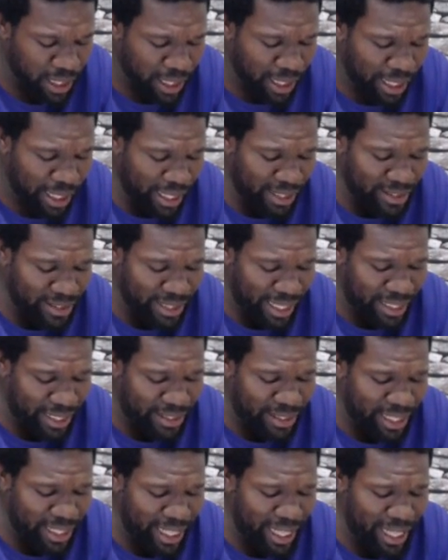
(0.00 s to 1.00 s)
It
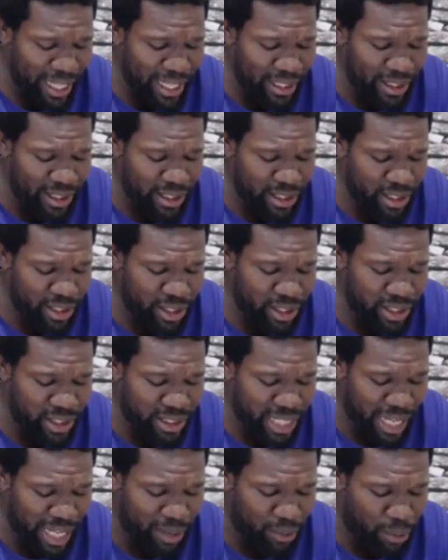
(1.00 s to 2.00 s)
say, then your
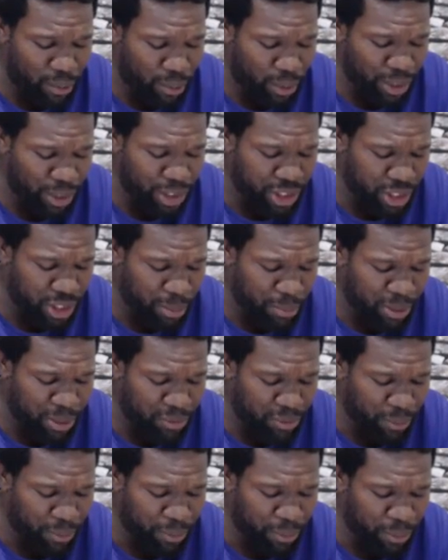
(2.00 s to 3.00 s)
south quarter shall be
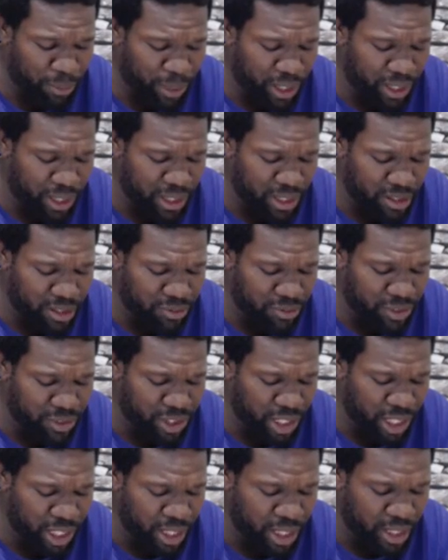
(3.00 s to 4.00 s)
from the wilderness of
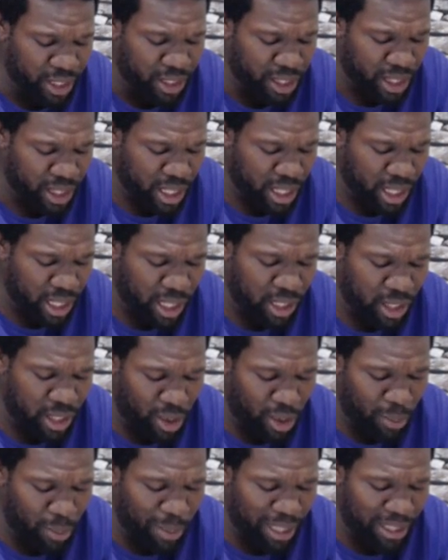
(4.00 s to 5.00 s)
Zin,
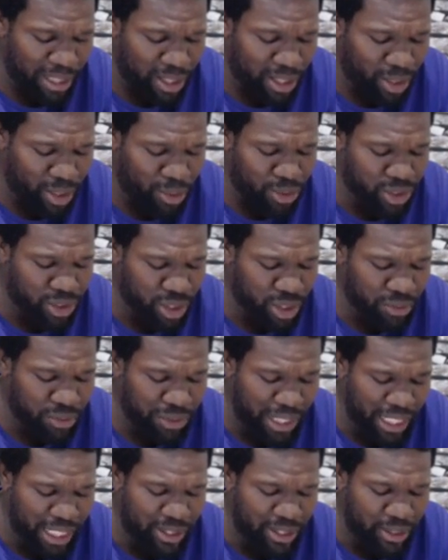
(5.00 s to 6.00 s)
along by the coast of
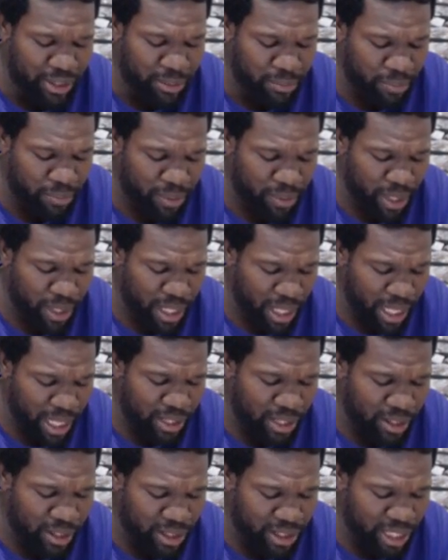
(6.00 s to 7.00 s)
Edom,
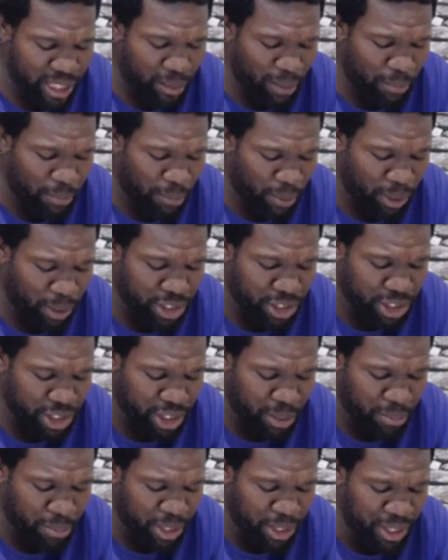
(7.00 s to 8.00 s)
and your south border
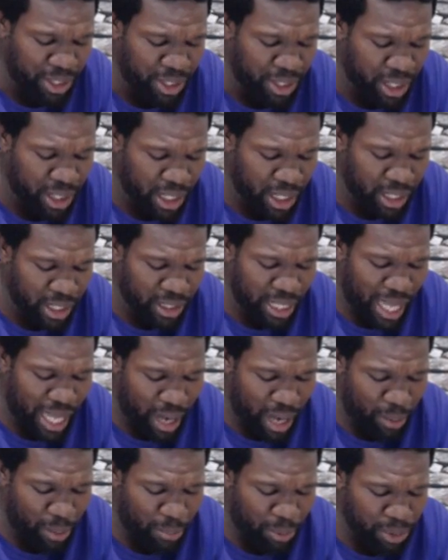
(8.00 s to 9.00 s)
shall be the
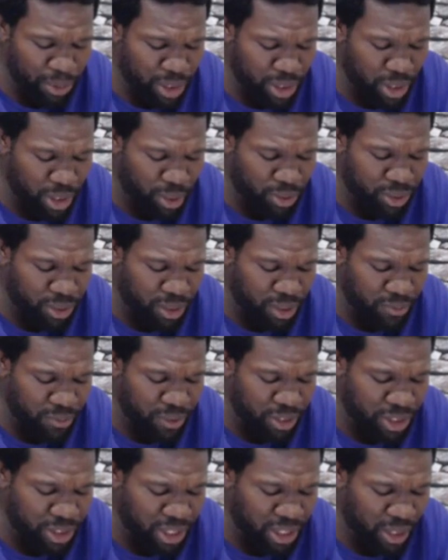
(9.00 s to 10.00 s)
outmost coast of
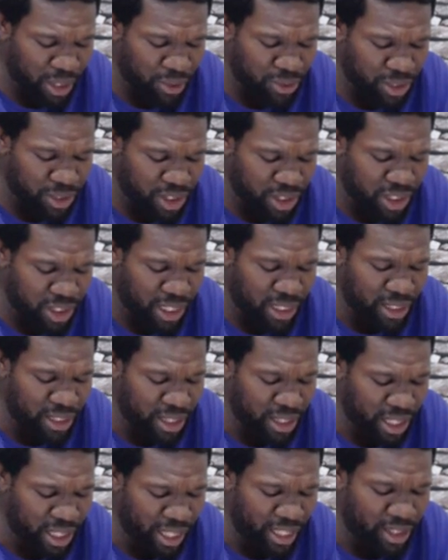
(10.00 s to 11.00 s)
the Salt Sea
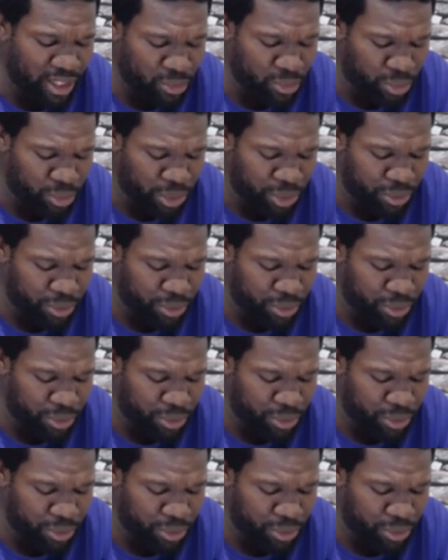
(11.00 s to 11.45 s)
eastward,